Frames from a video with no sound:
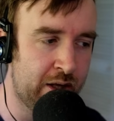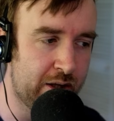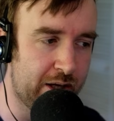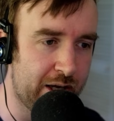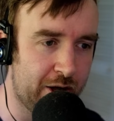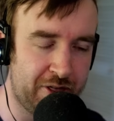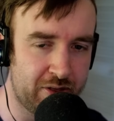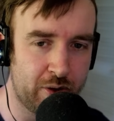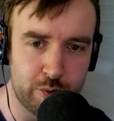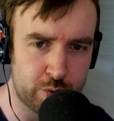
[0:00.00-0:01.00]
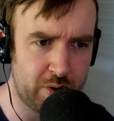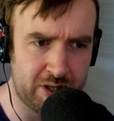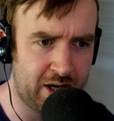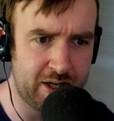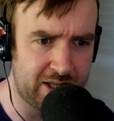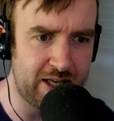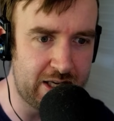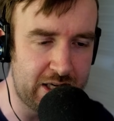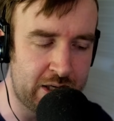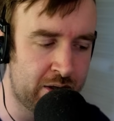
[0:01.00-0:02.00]
Like, I think those were kind of
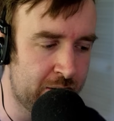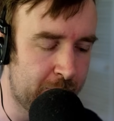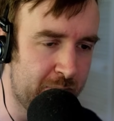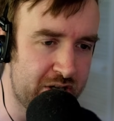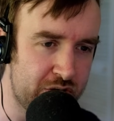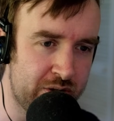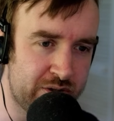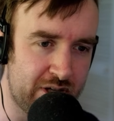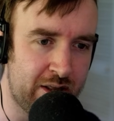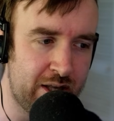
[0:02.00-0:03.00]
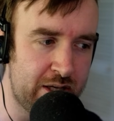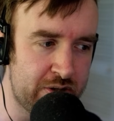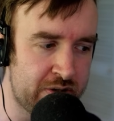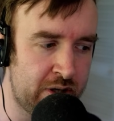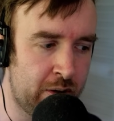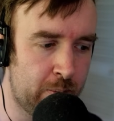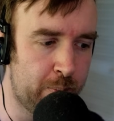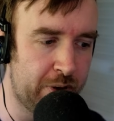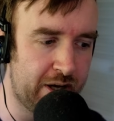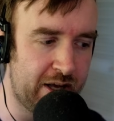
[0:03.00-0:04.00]
key missions in this,
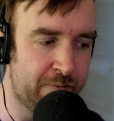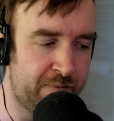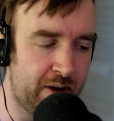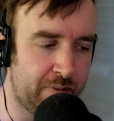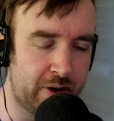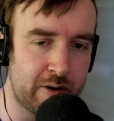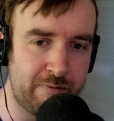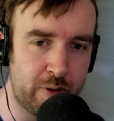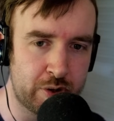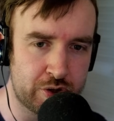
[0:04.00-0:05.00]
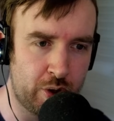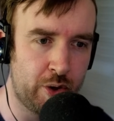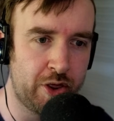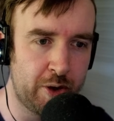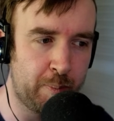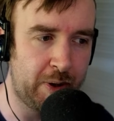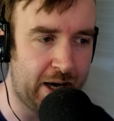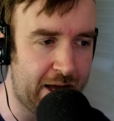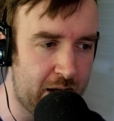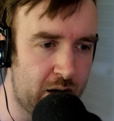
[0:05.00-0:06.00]
but it felt very focused on the
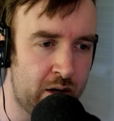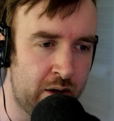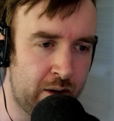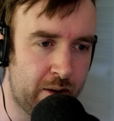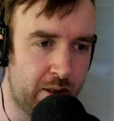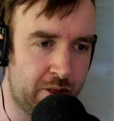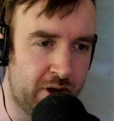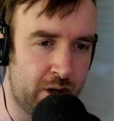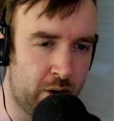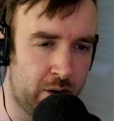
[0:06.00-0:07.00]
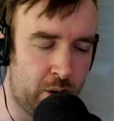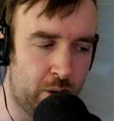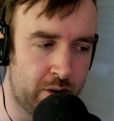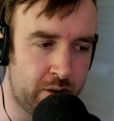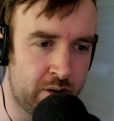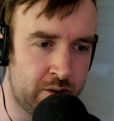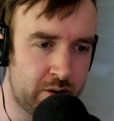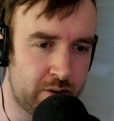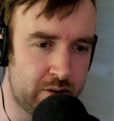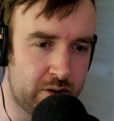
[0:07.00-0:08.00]
player than on
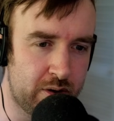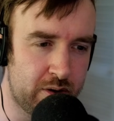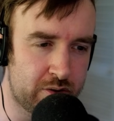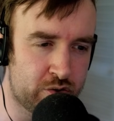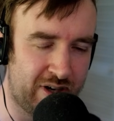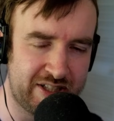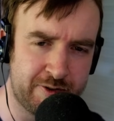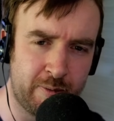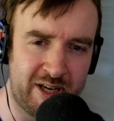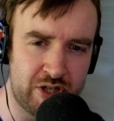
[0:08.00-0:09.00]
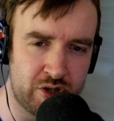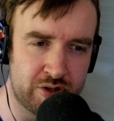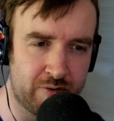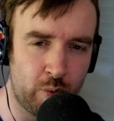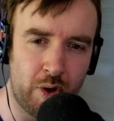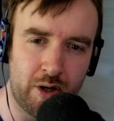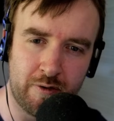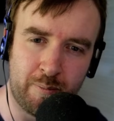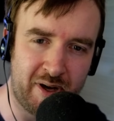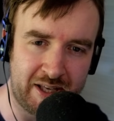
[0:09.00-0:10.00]
transformations of the world
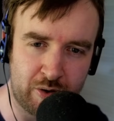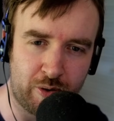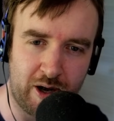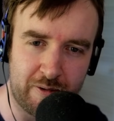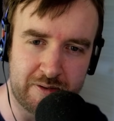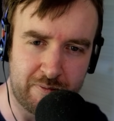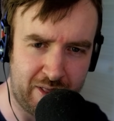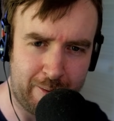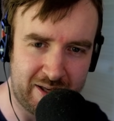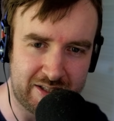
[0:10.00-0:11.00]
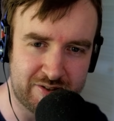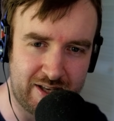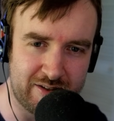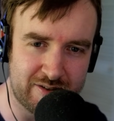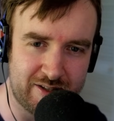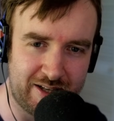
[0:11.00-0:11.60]
of Minecraft, if that makes sense.